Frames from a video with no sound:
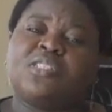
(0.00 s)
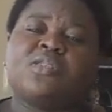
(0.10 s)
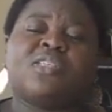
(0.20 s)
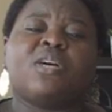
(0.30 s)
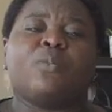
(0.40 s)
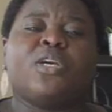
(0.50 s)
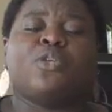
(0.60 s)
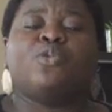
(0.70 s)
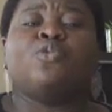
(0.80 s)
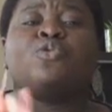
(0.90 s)
So that way
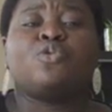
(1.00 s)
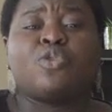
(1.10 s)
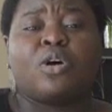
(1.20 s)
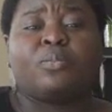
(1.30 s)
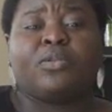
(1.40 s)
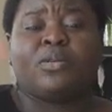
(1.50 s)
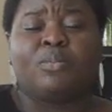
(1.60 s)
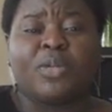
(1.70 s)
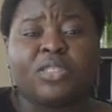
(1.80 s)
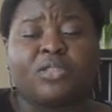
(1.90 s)
you don't stop
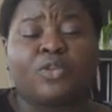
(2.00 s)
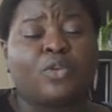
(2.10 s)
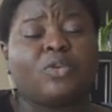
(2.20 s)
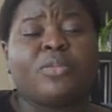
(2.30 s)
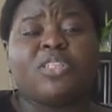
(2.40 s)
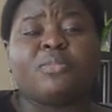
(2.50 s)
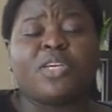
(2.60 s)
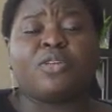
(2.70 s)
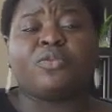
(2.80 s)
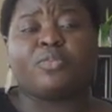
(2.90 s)
the total money
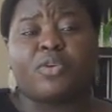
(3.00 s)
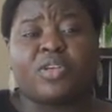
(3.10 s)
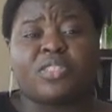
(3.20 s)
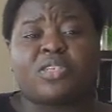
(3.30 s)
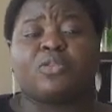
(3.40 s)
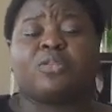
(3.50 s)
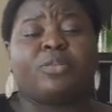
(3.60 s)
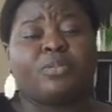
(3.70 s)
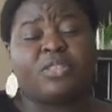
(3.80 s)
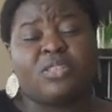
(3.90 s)
makeover process or the
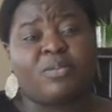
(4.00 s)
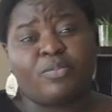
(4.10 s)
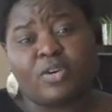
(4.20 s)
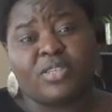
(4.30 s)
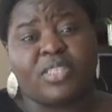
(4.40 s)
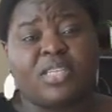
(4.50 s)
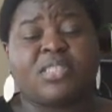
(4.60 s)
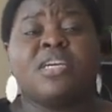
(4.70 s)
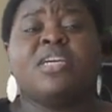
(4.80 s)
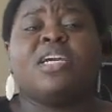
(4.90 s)
baby step process